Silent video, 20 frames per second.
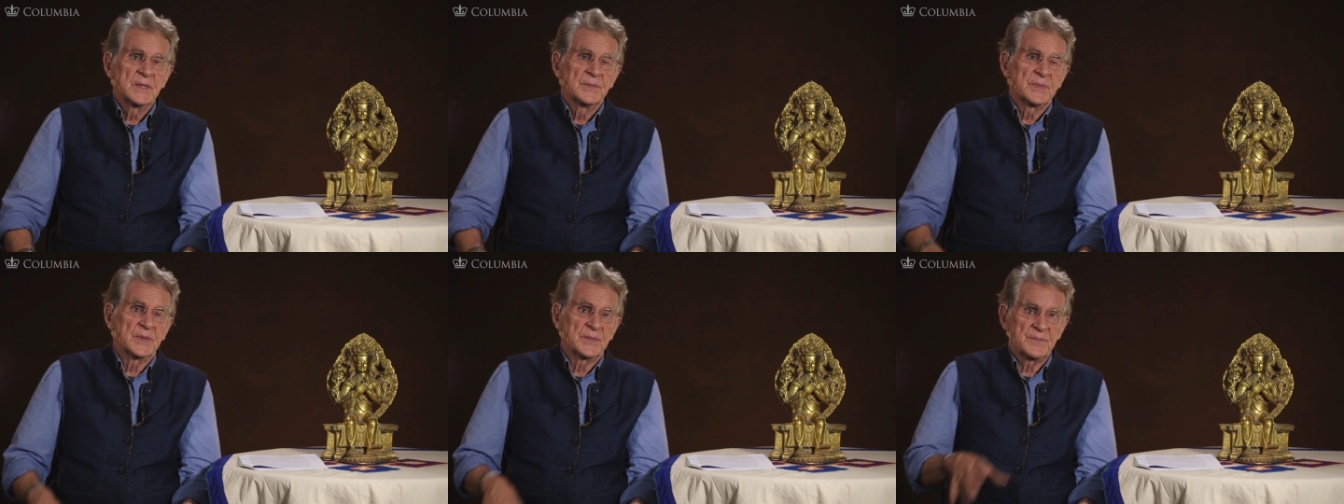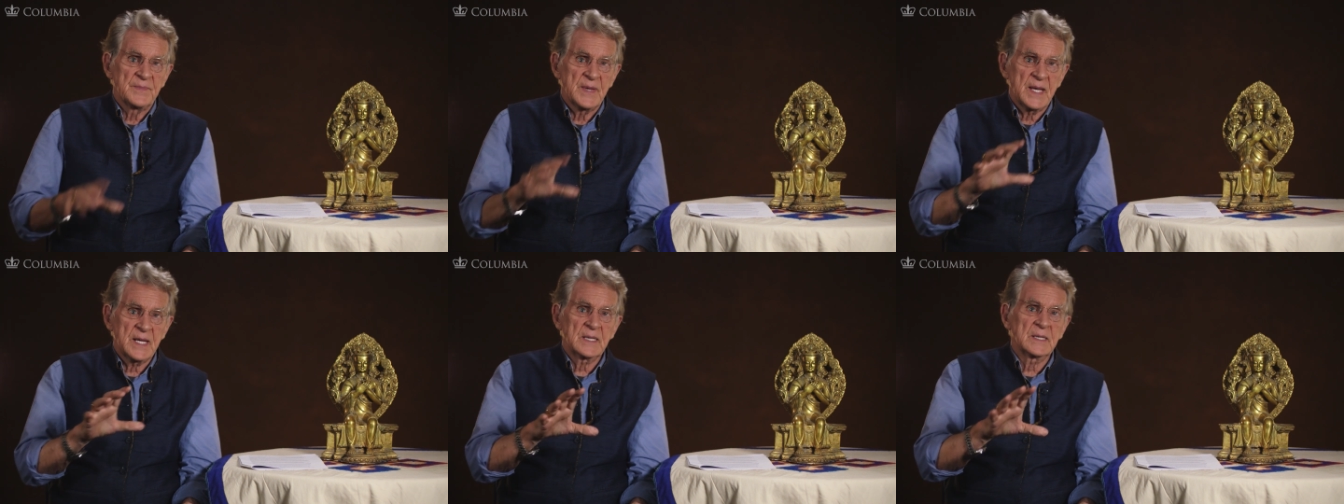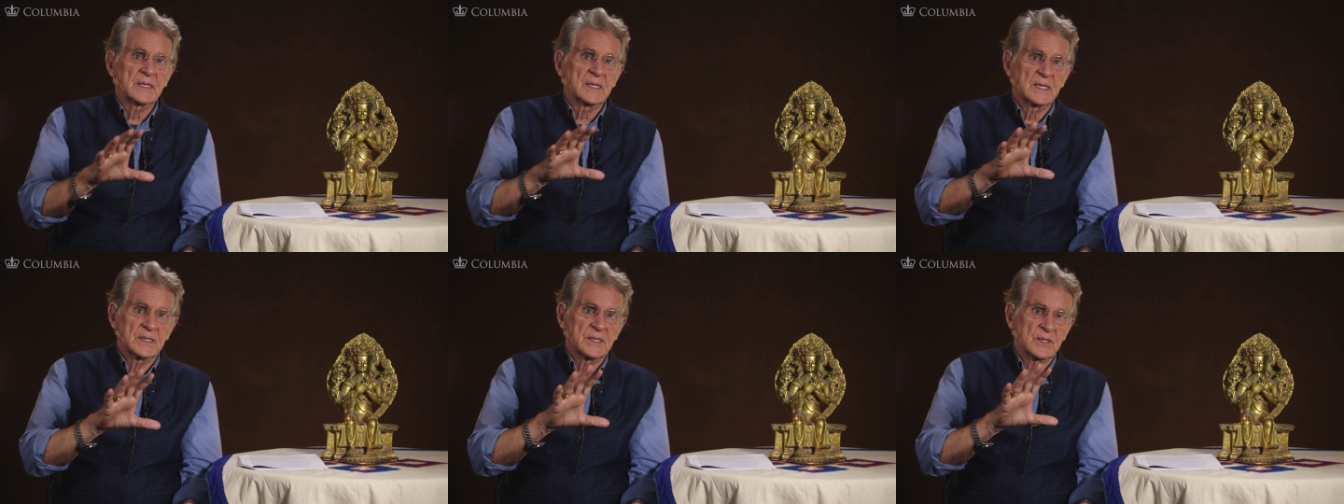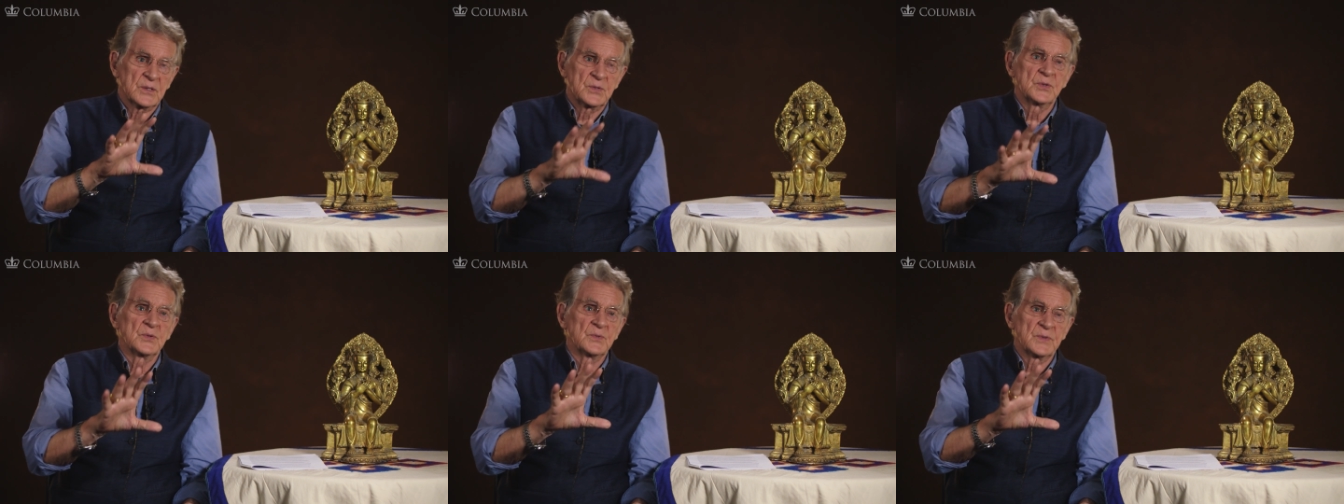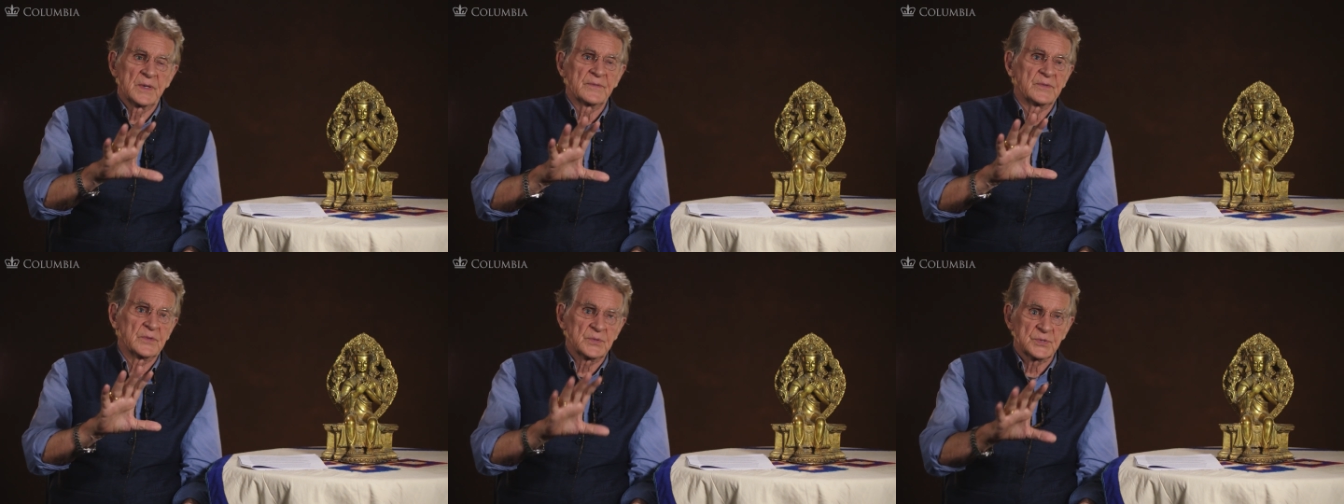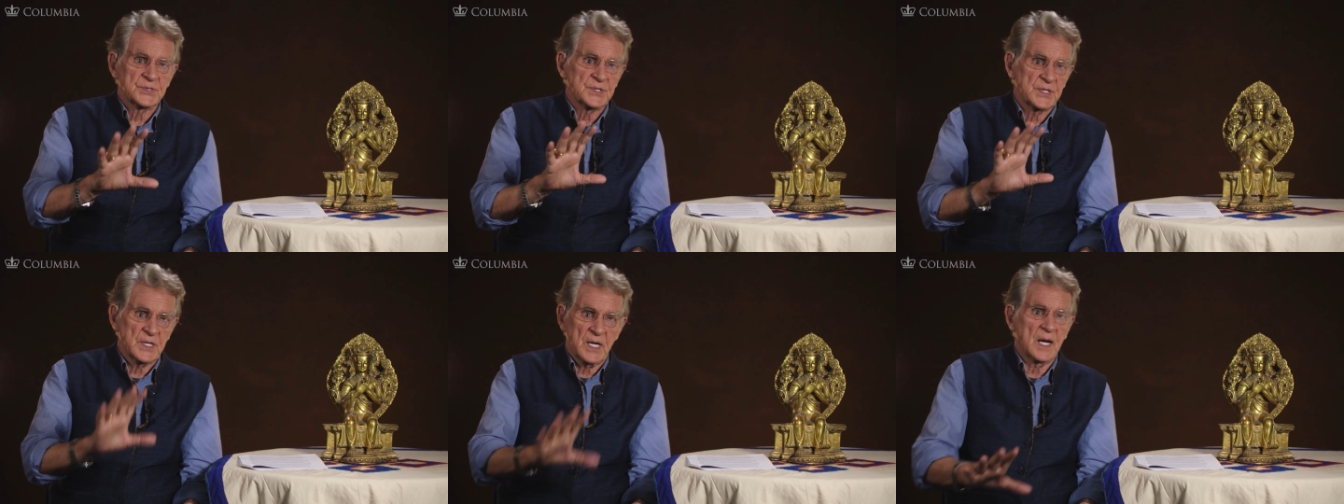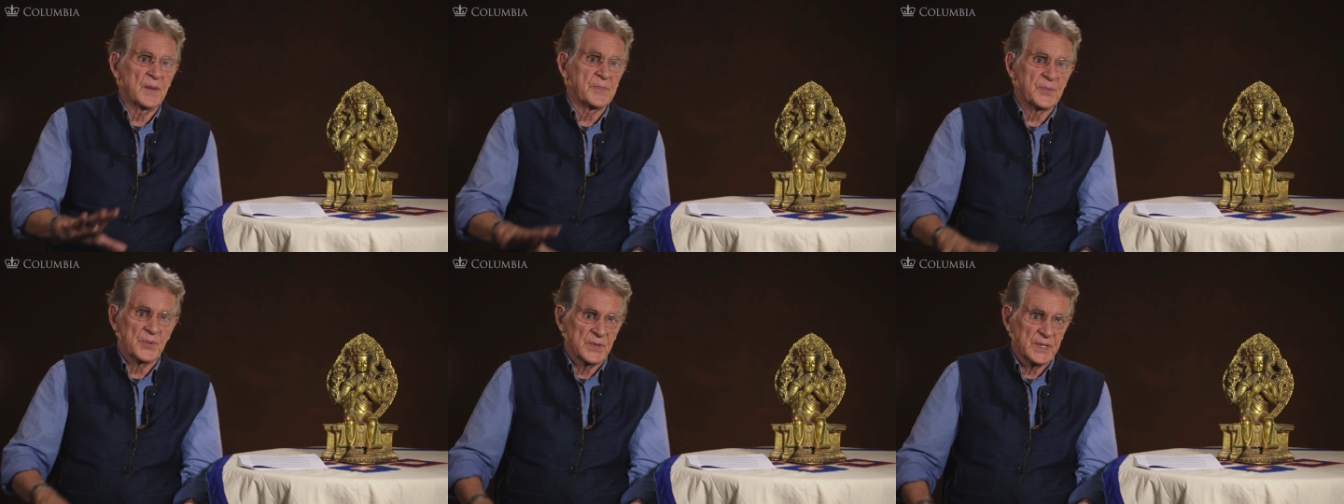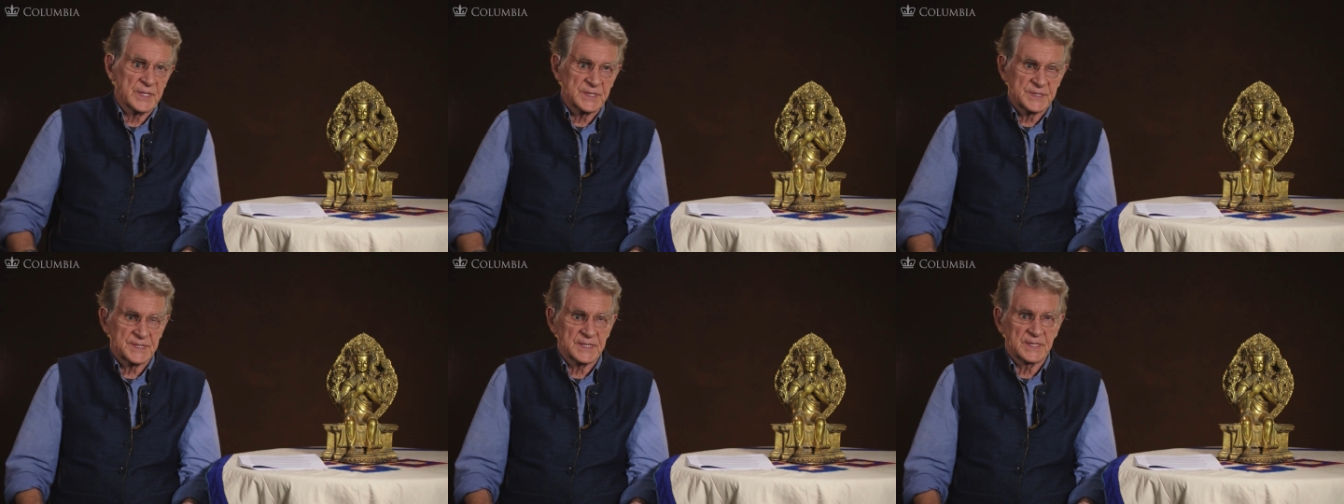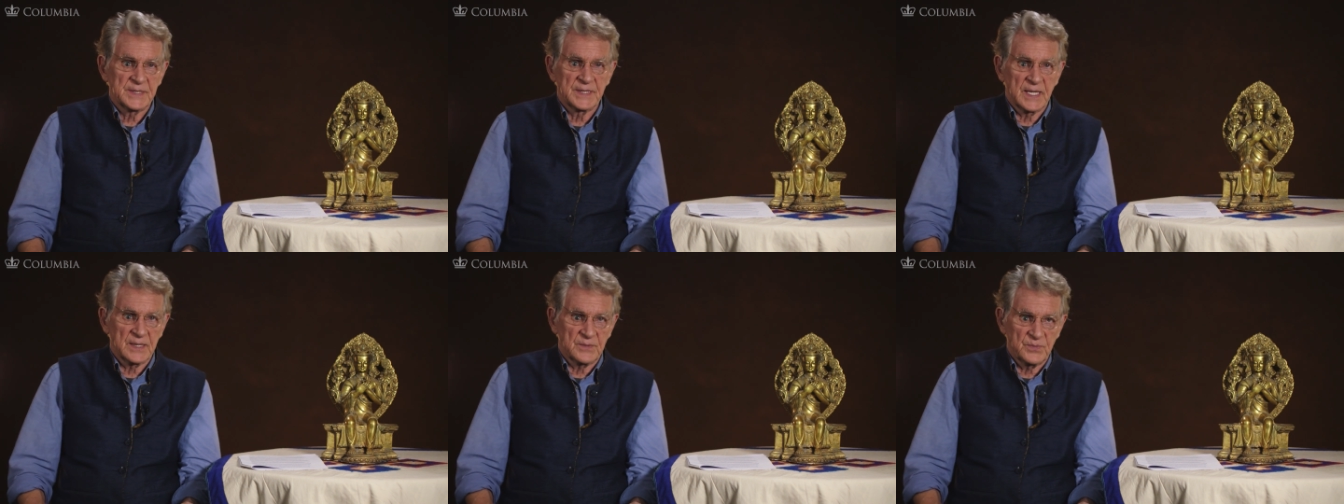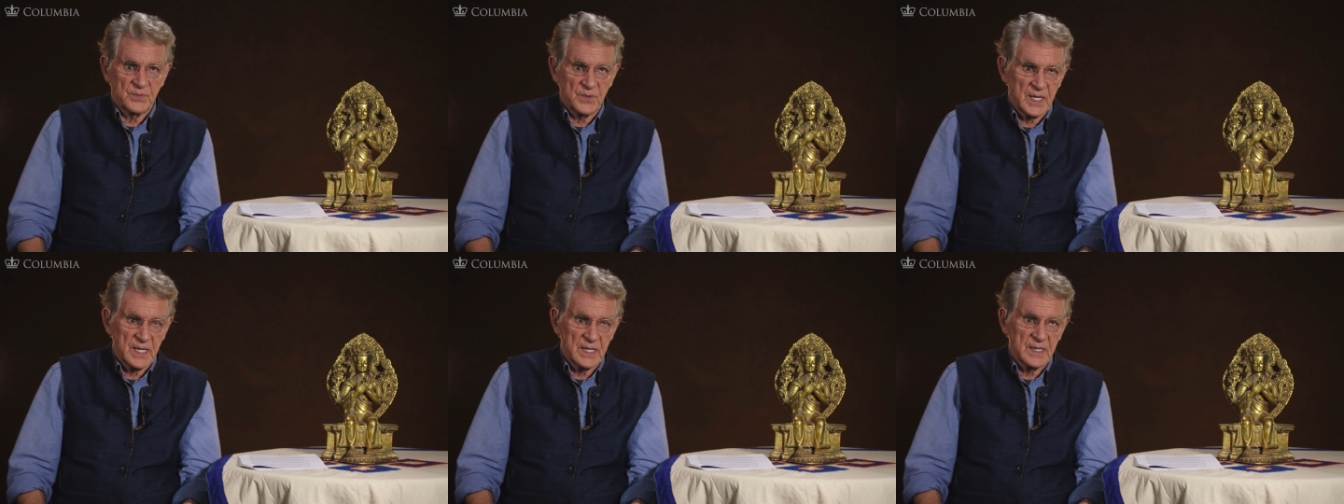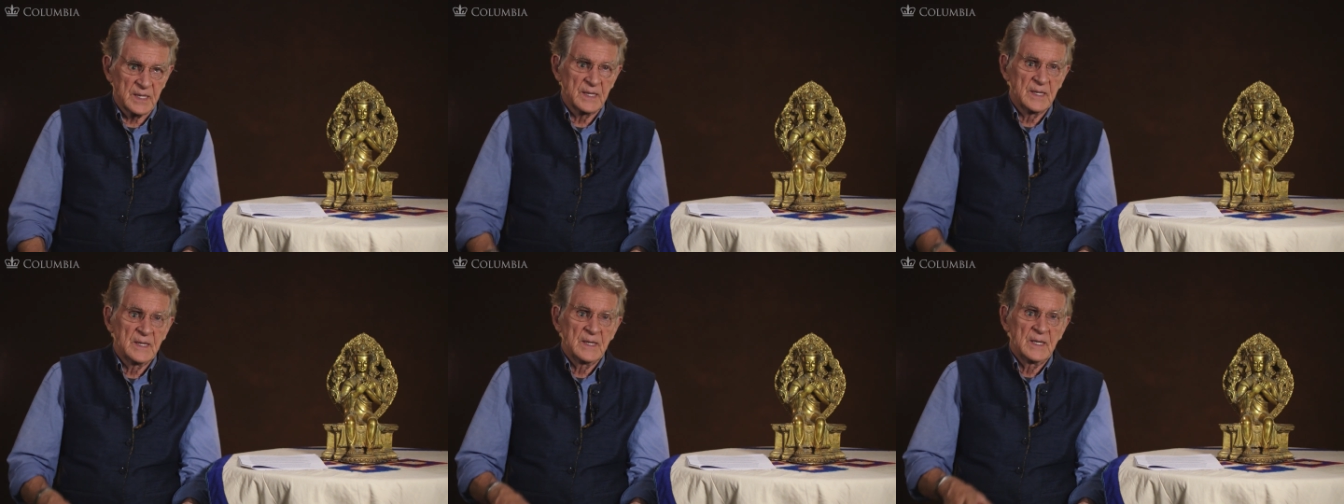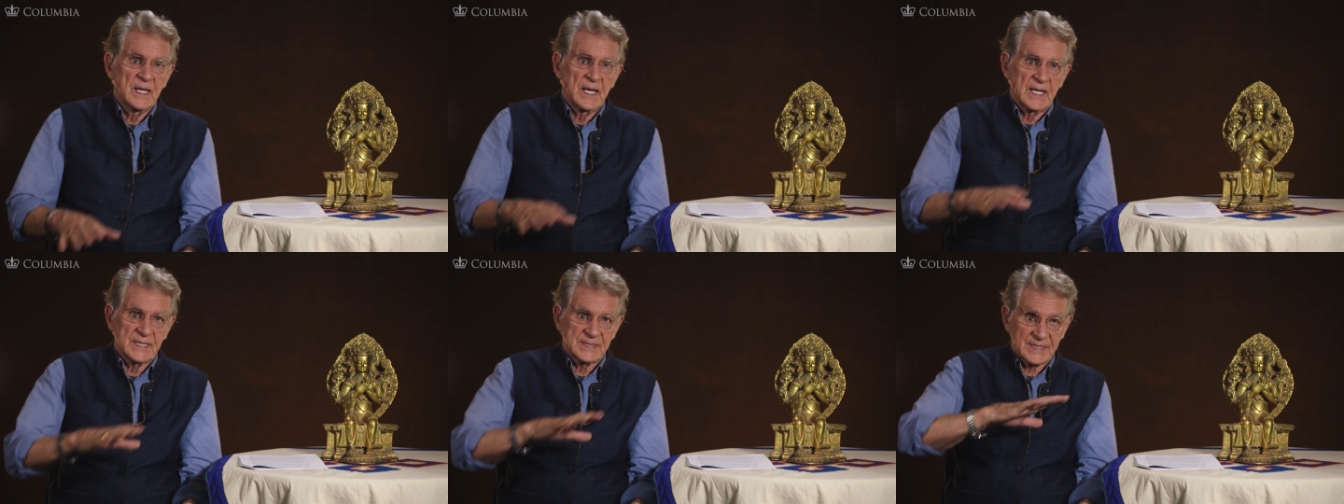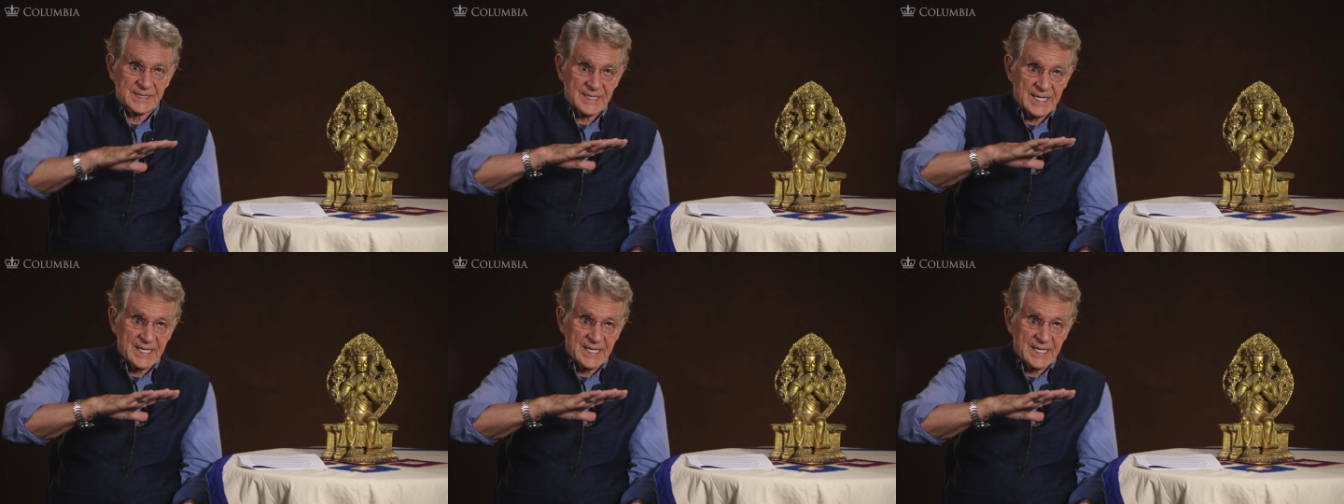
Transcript: But mainly the Cool Revolution operates in that way as a